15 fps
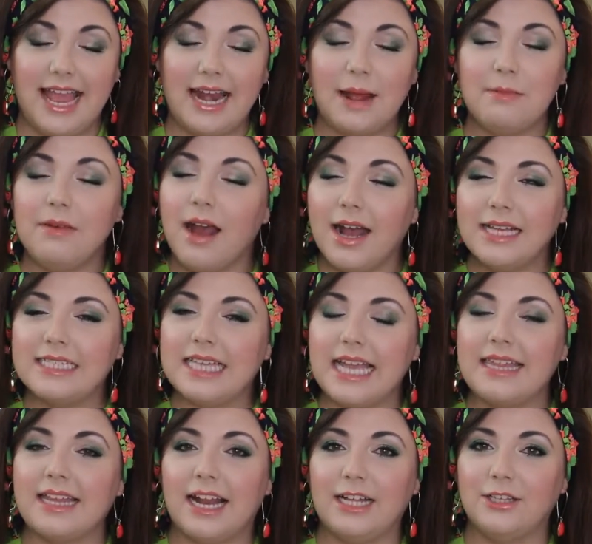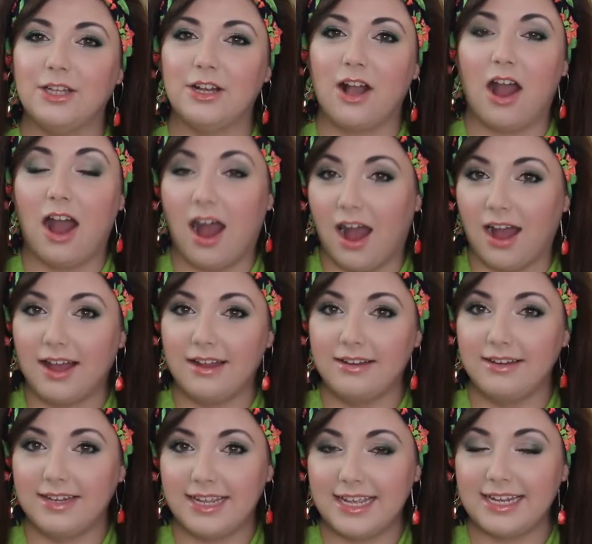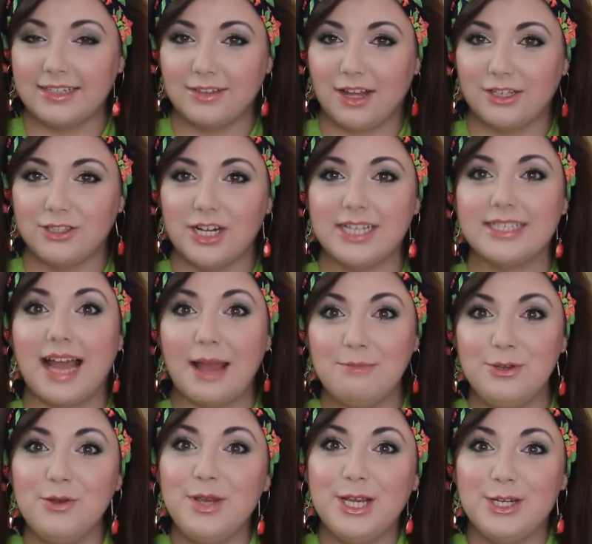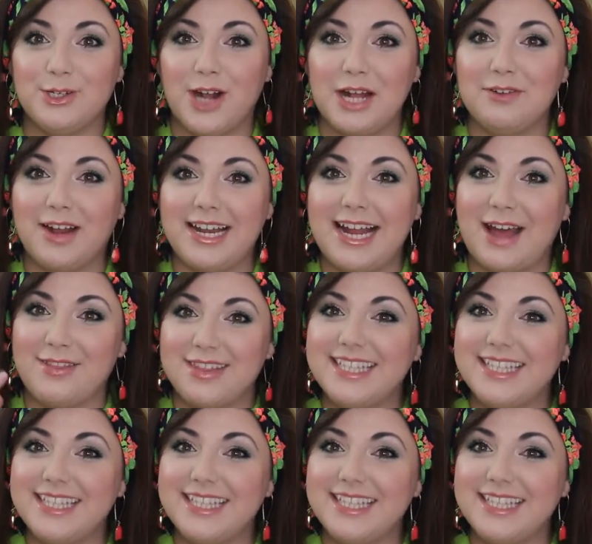and I'm not saying that I look hot in a lot of trends. I'm doing a trend right now.